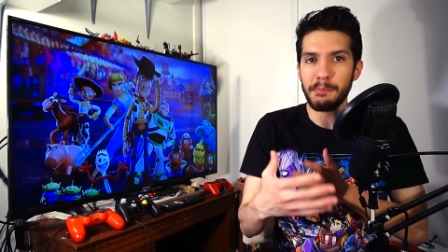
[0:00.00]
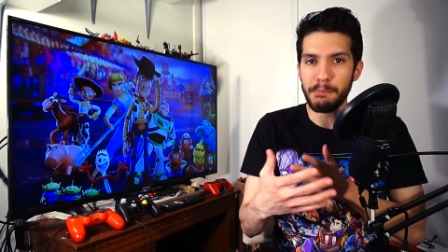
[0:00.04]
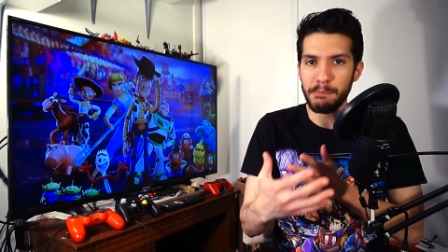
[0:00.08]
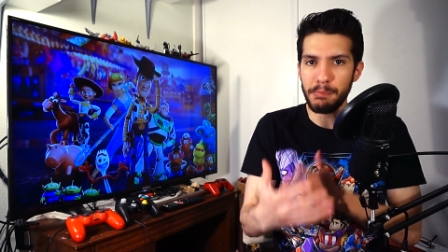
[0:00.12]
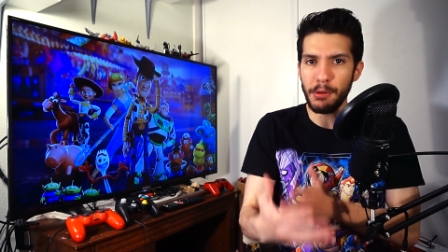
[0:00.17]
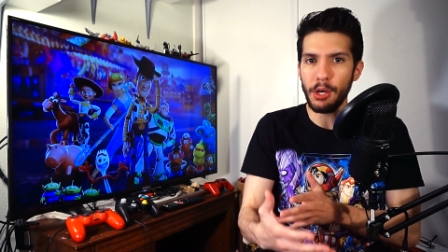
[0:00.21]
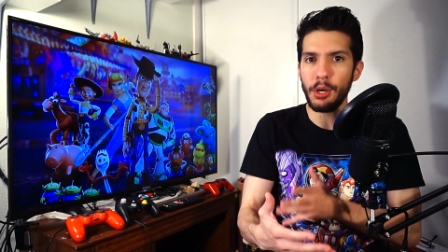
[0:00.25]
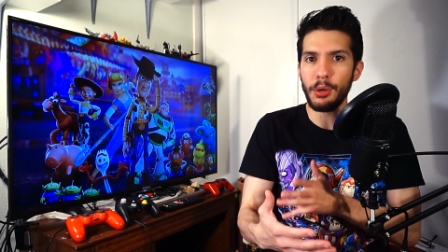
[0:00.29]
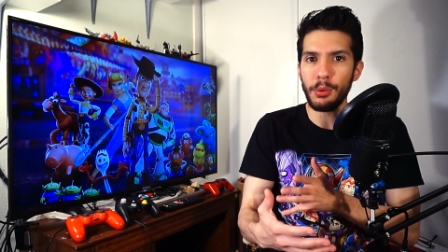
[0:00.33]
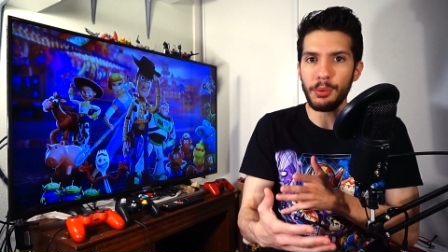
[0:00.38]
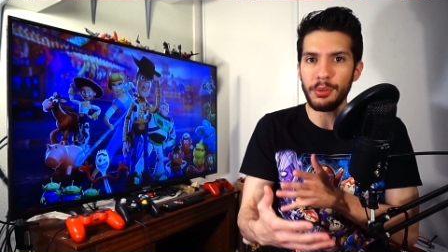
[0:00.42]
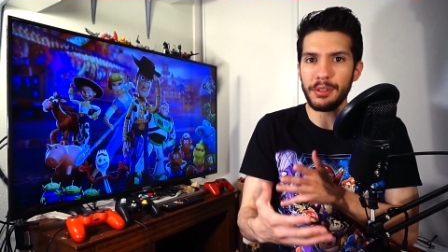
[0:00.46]

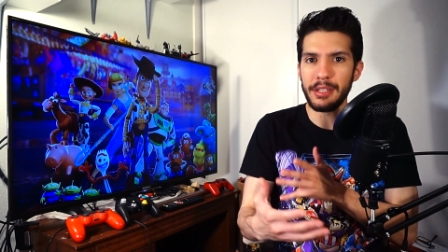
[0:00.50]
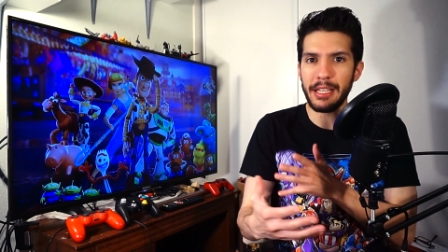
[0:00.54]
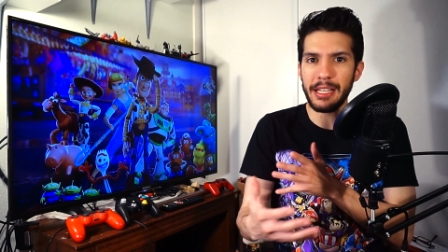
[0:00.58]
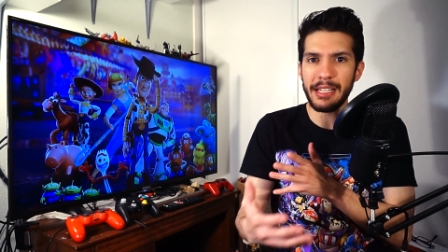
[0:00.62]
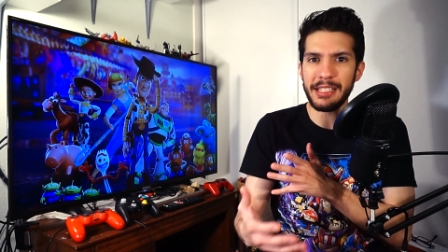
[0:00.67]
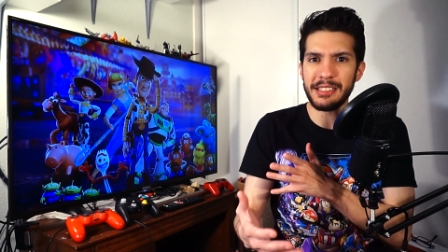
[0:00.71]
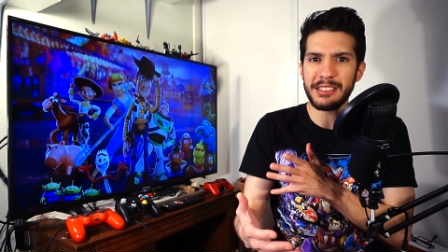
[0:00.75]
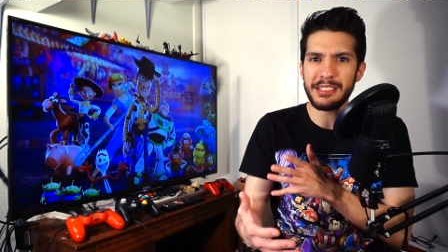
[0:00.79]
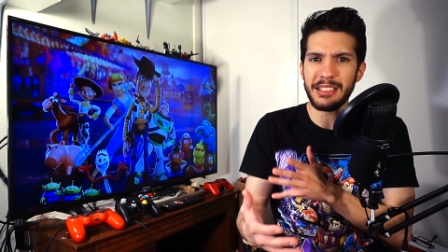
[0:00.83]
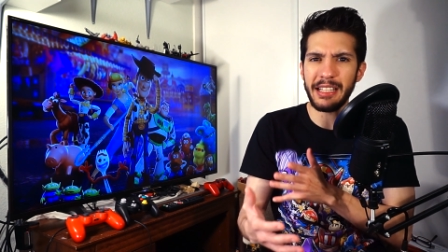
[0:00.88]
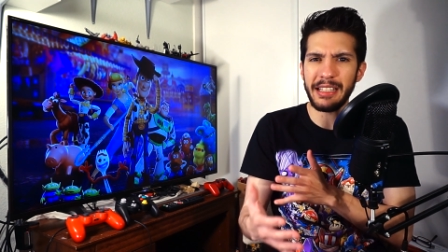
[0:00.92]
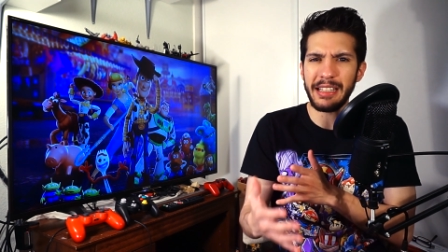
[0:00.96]
bow
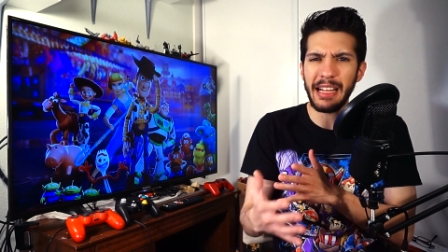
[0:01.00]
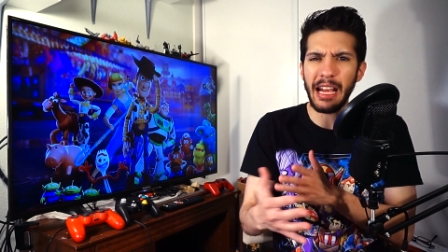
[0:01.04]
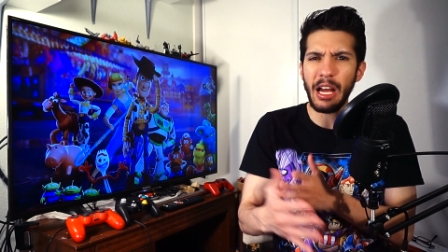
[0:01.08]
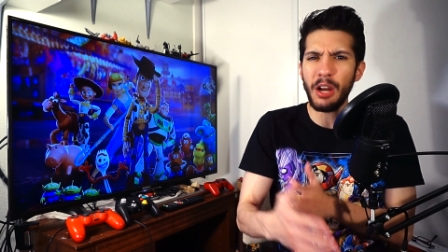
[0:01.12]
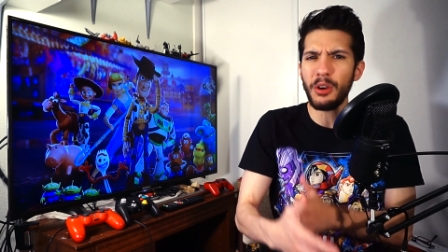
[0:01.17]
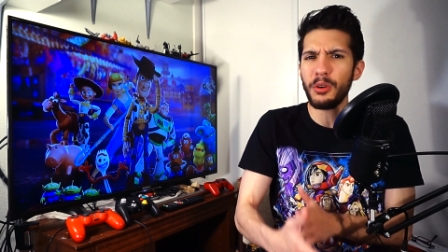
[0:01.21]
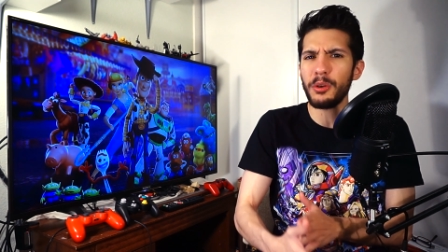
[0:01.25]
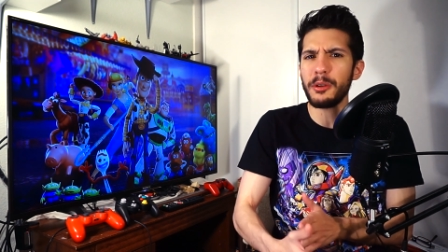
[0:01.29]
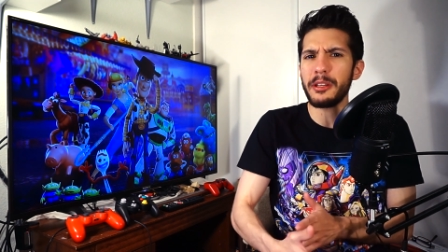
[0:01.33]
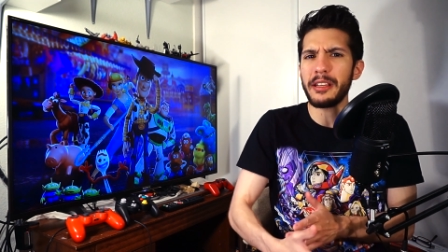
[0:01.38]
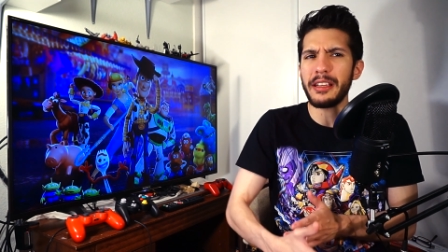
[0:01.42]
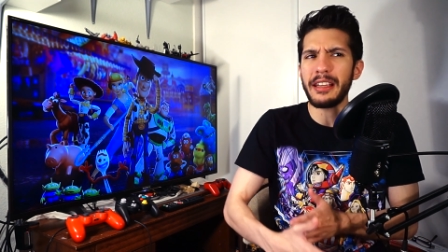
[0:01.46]
that it's like,
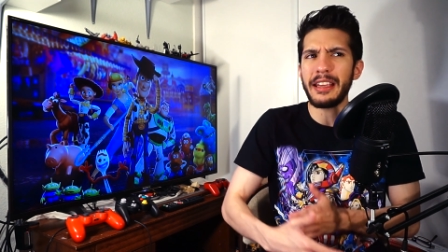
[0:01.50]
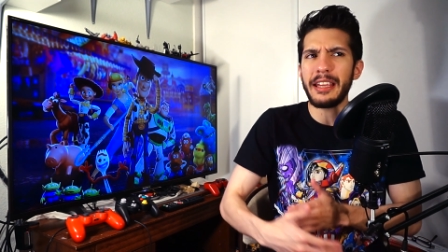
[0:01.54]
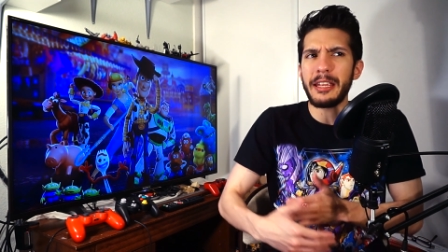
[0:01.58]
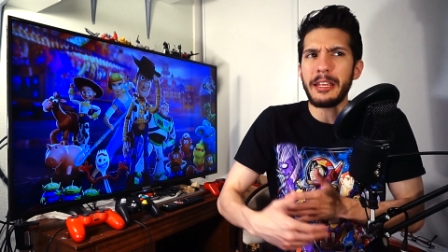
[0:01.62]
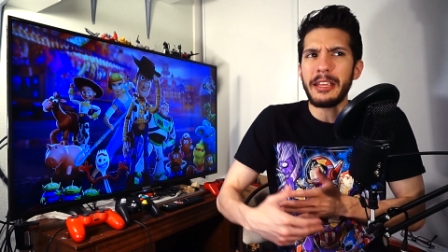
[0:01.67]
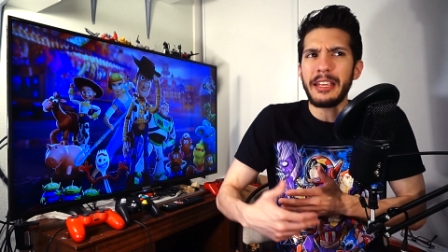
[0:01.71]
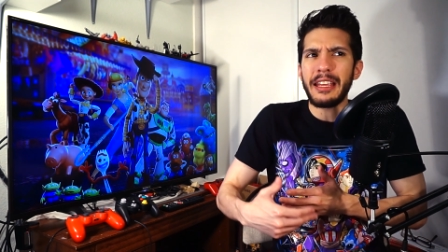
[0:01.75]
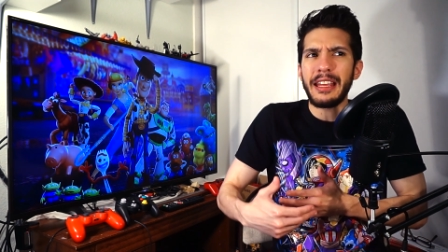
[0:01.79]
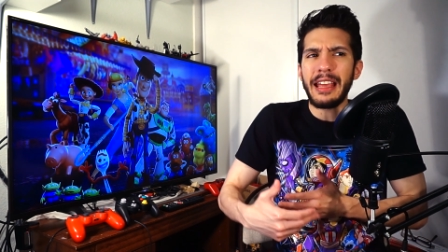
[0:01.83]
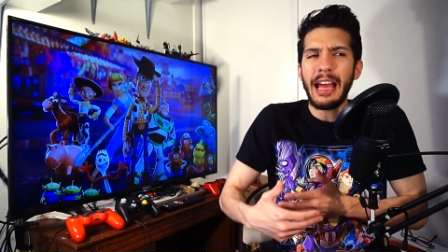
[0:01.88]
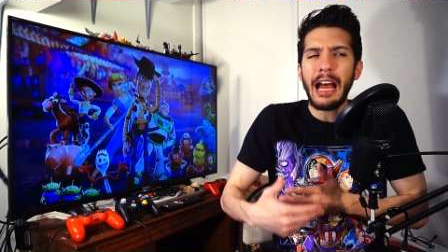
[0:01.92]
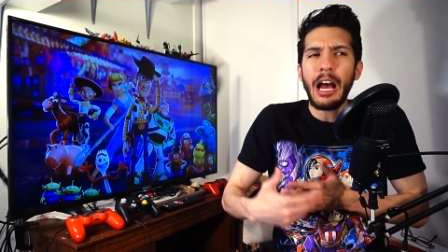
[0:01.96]
how
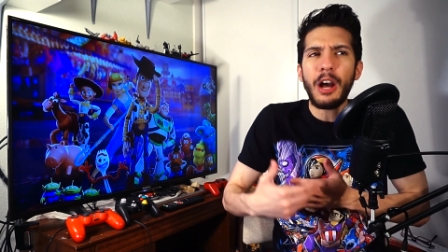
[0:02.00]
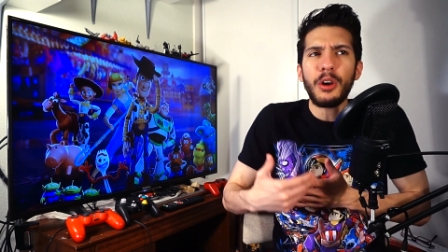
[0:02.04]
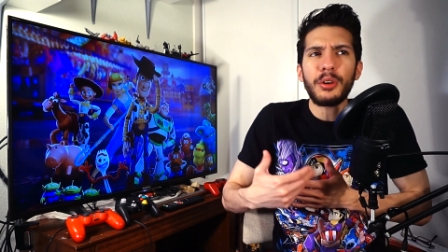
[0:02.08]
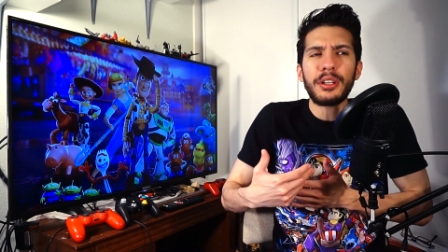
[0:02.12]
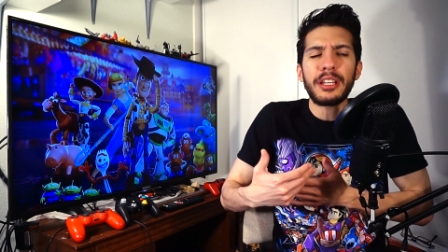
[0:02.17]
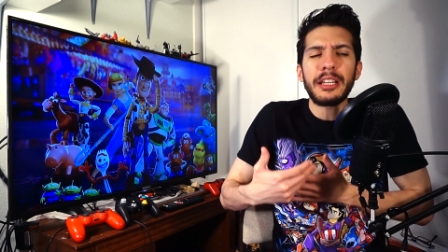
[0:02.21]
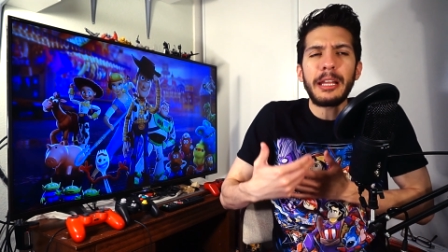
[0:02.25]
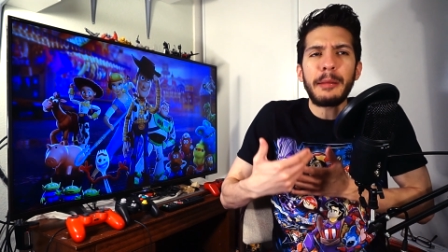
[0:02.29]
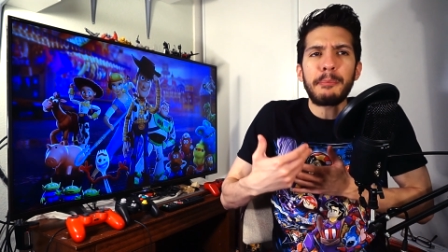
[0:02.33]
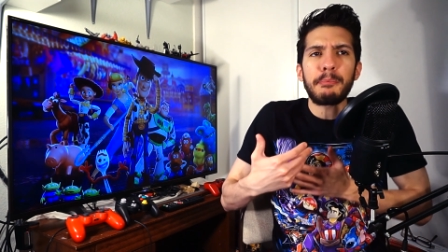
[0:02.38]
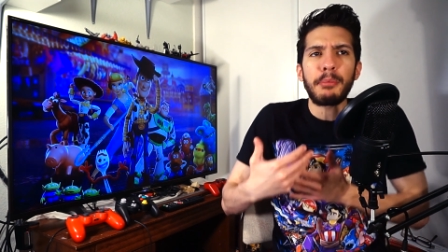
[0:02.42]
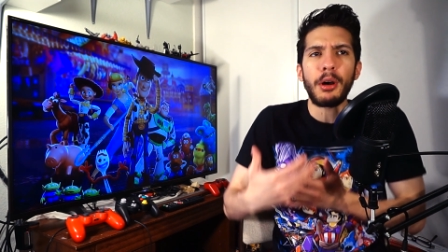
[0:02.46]
how
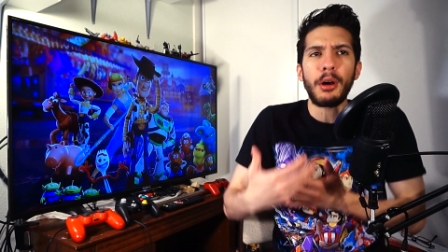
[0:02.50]
can they